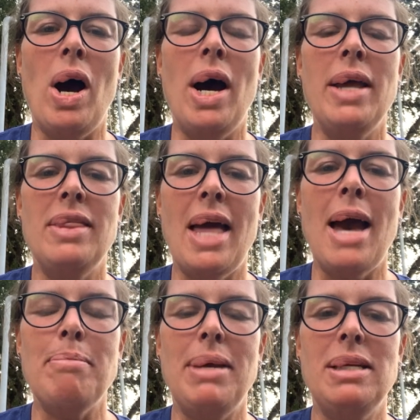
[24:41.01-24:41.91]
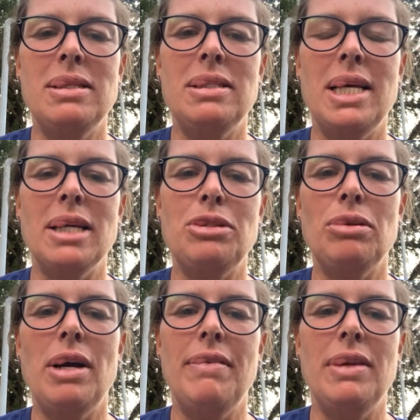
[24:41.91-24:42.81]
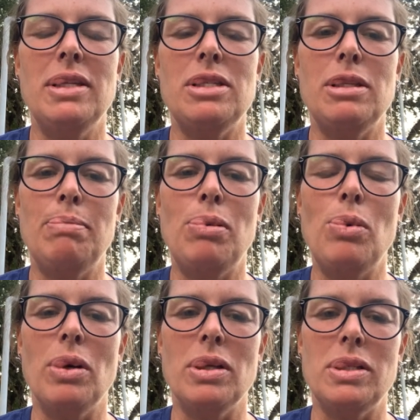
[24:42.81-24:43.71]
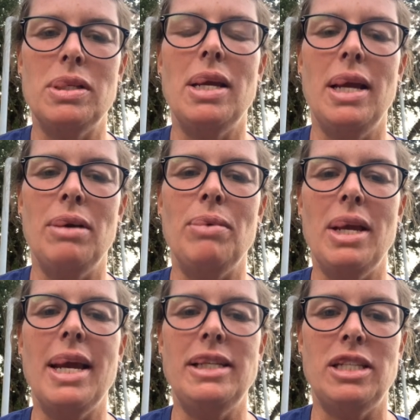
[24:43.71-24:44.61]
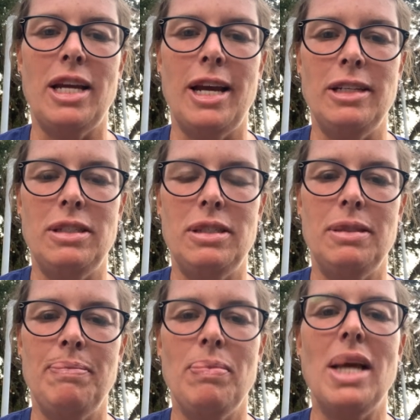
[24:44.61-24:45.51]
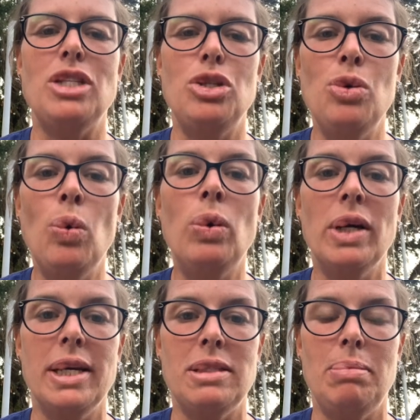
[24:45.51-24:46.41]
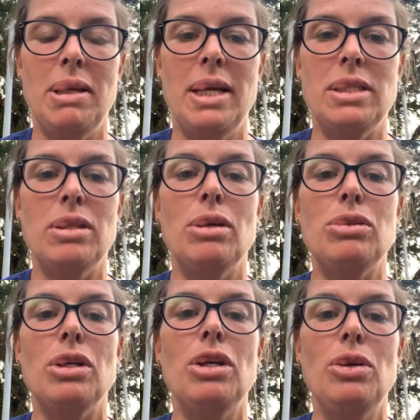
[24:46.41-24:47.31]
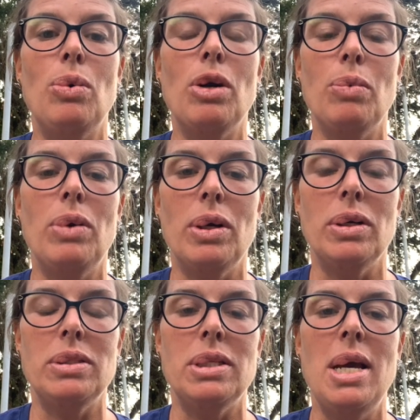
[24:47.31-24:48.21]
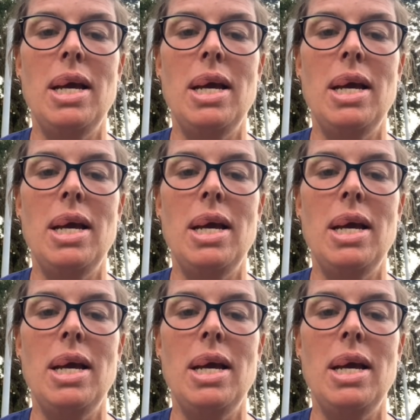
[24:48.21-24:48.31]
that piece of textual evidence supports Enrique changed. That's your explanation. Those are your words.